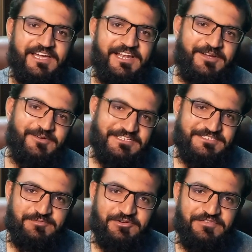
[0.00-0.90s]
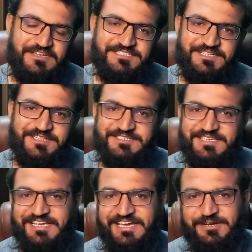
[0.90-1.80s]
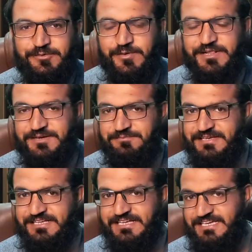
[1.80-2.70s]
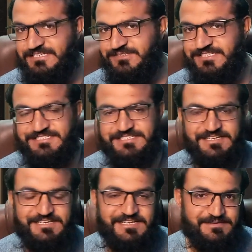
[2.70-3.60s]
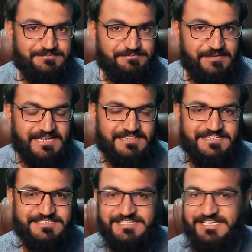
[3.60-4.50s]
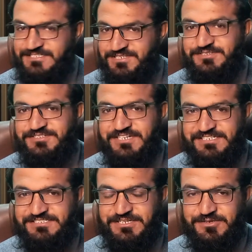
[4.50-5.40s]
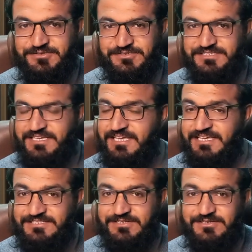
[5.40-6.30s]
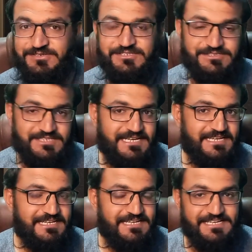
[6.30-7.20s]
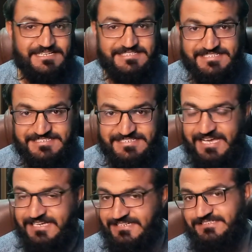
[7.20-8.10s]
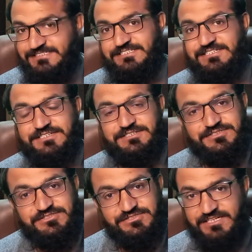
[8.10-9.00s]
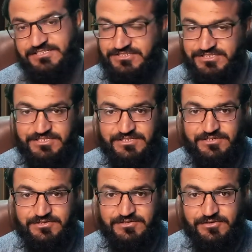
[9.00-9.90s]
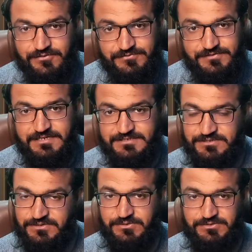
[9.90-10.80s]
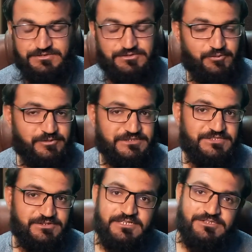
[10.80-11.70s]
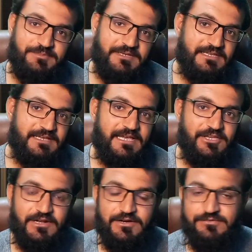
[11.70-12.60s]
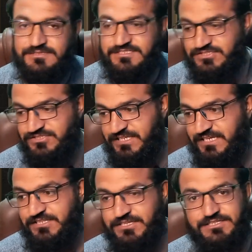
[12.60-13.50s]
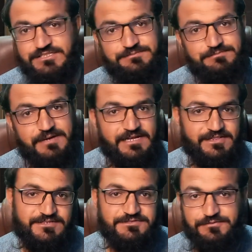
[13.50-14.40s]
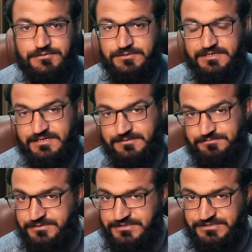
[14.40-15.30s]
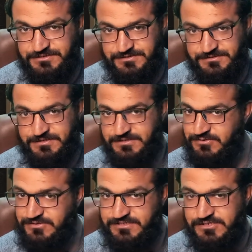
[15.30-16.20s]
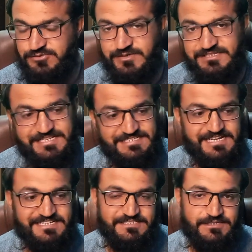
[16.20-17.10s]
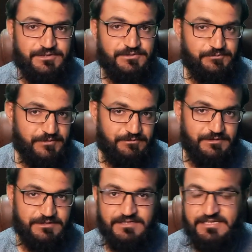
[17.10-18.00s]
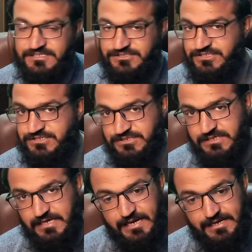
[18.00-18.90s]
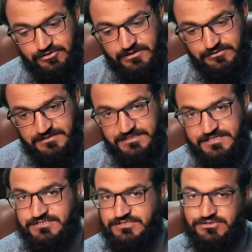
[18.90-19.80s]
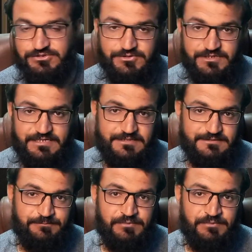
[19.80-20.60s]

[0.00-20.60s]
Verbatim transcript: Hello SEO professionals and welcome back again to this backlinks SEO strategy course. So today is the second strategy of this course which is going to be you know stealing the backlinks of your competitors. So this is what exactly we will teach uh, you know in this tutorial.